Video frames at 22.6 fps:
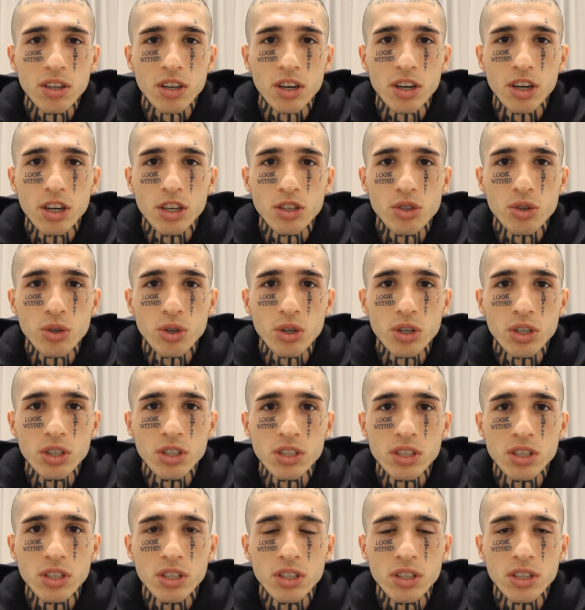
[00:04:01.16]
her
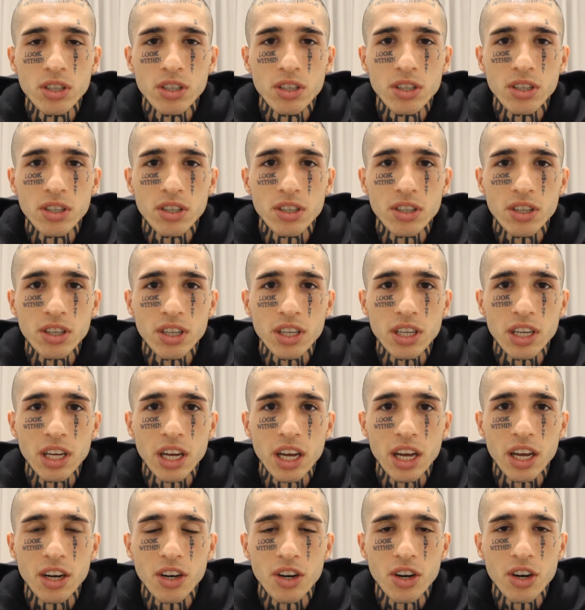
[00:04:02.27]
choice
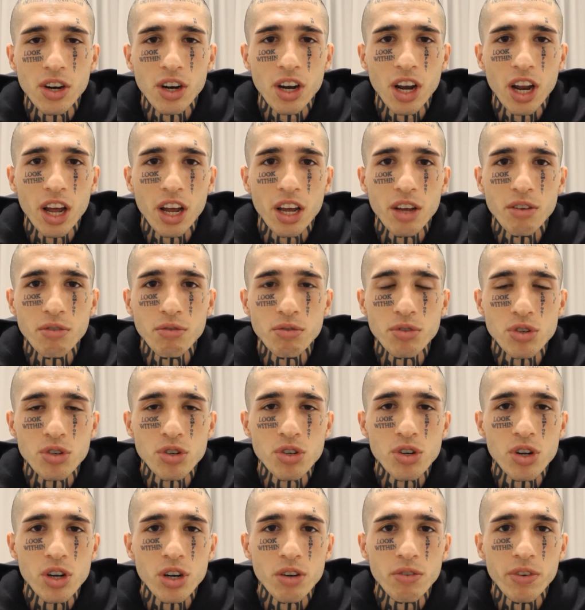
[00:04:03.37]
and her life
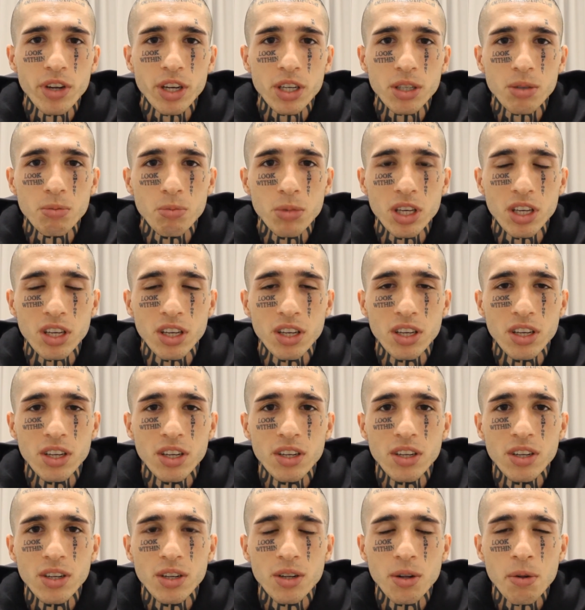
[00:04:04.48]
should not affect me.
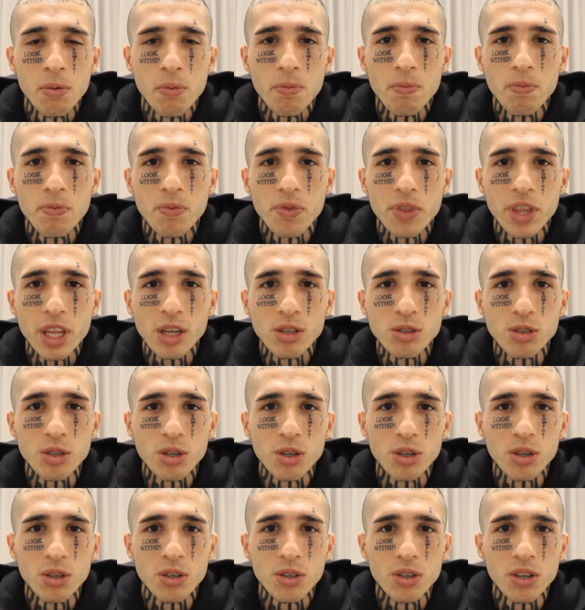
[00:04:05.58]

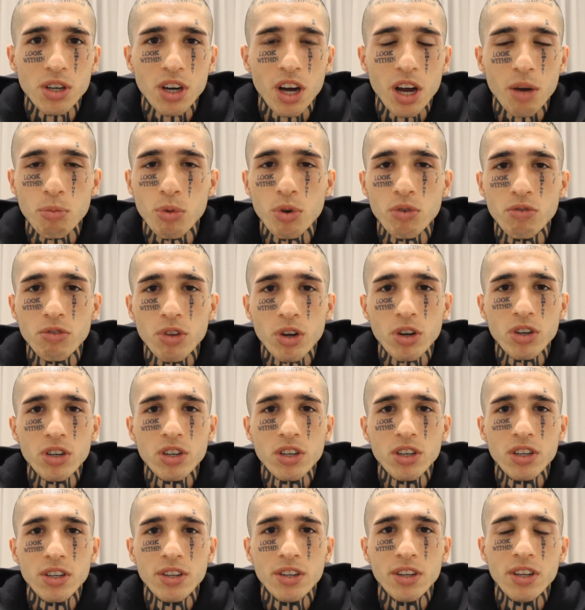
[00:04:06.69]
So I moved
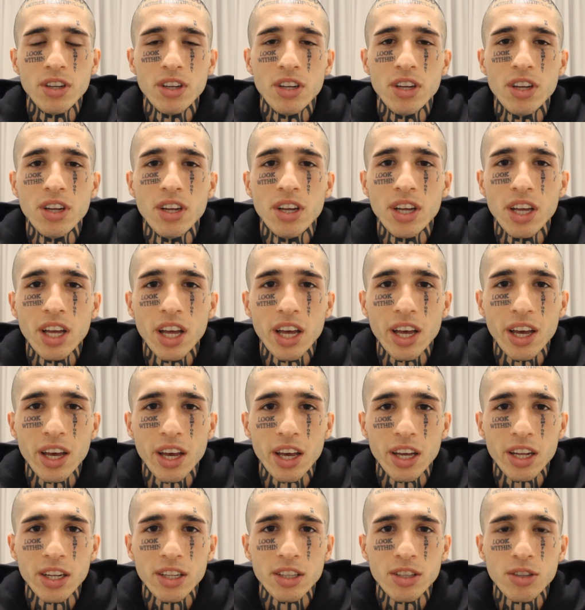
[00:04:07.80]
on.
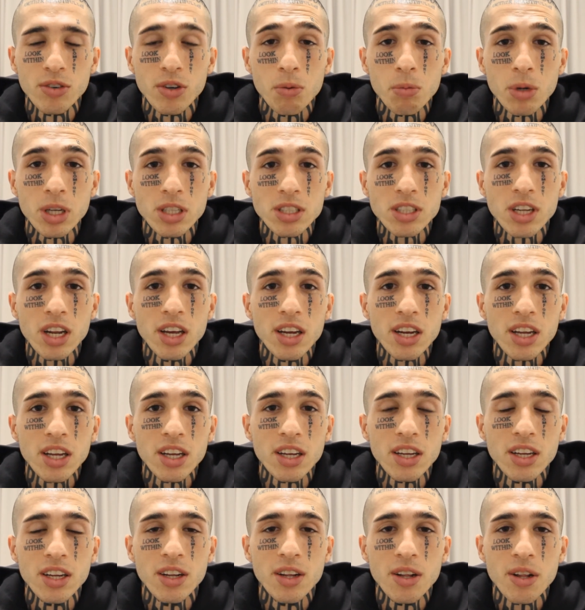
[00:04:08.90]
And 3 months
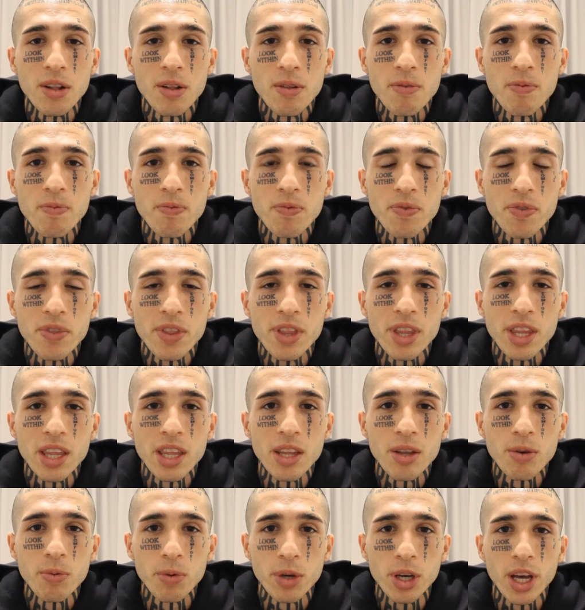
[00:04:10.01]
later,
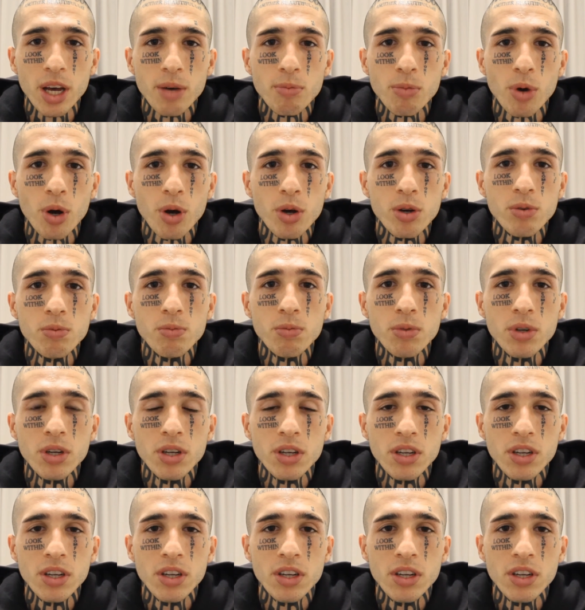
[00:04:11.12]
we come home.
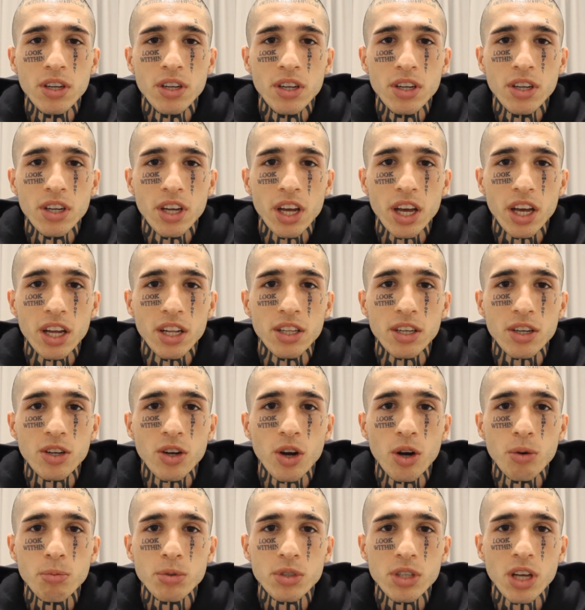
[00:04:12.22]
And the
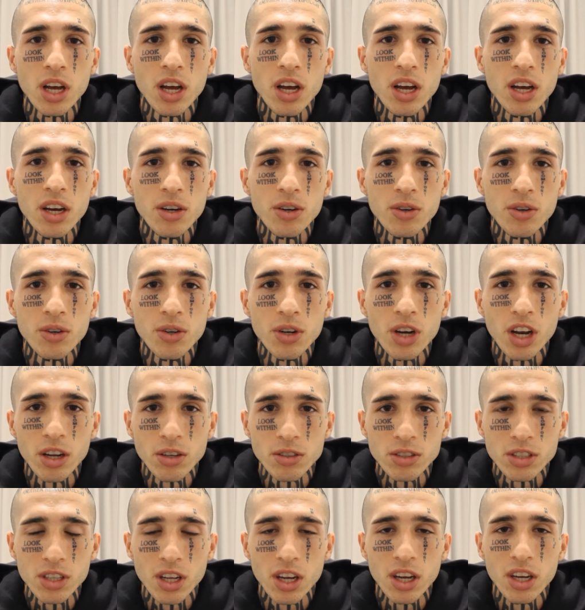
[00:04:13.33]
cops are all
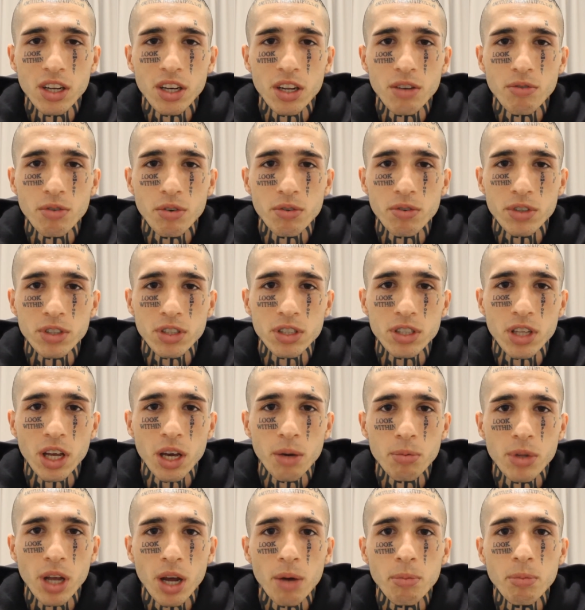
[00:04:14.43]
outside, everything's
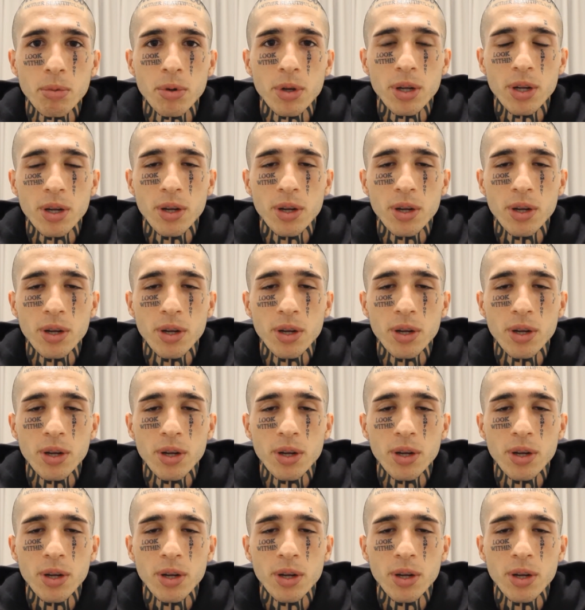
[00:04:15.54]
taped up.